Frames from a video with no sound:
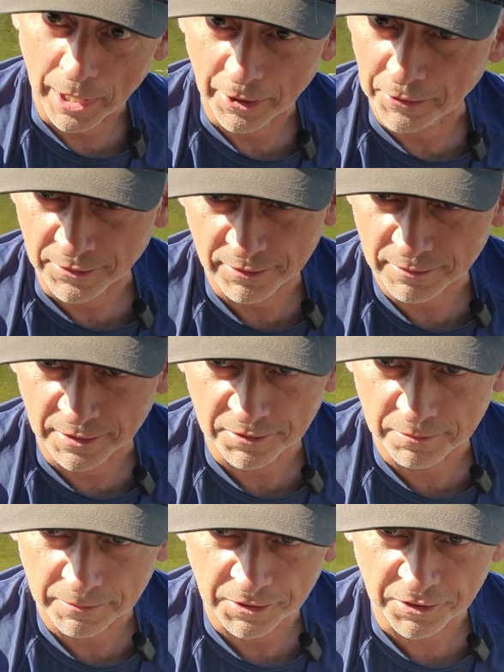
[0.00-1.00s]
battery.
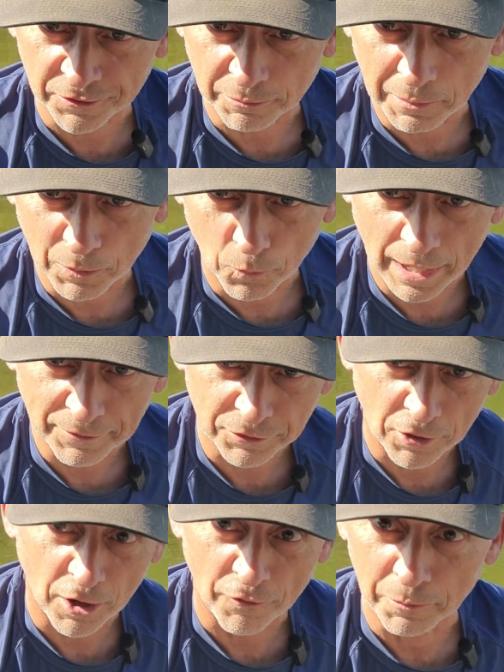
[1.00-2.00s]
This is from my wife's
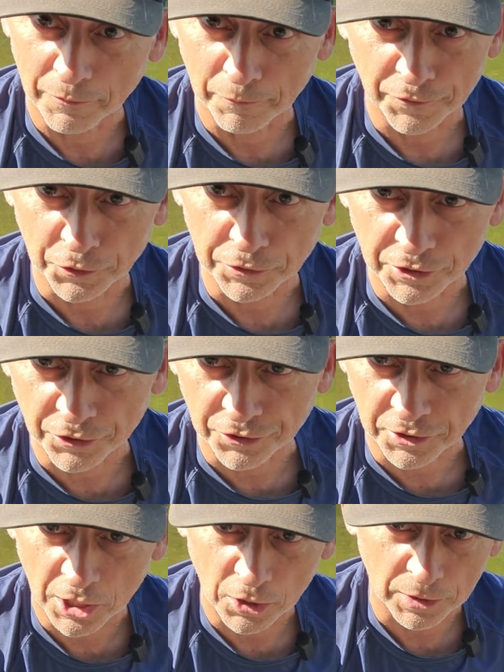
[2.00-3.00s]
car from a few
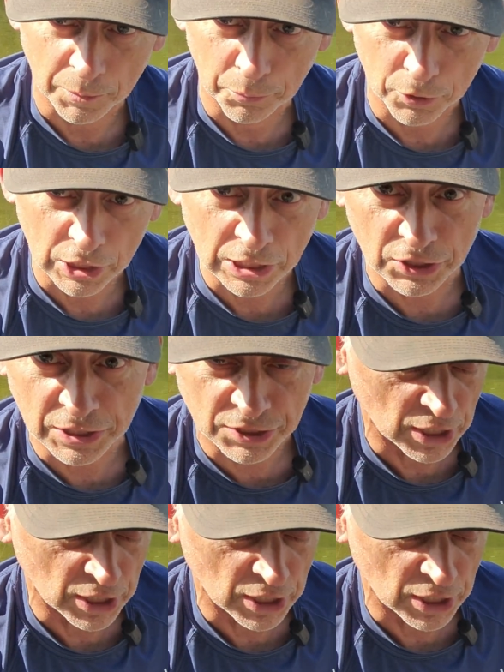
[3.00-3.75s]
years ago, completely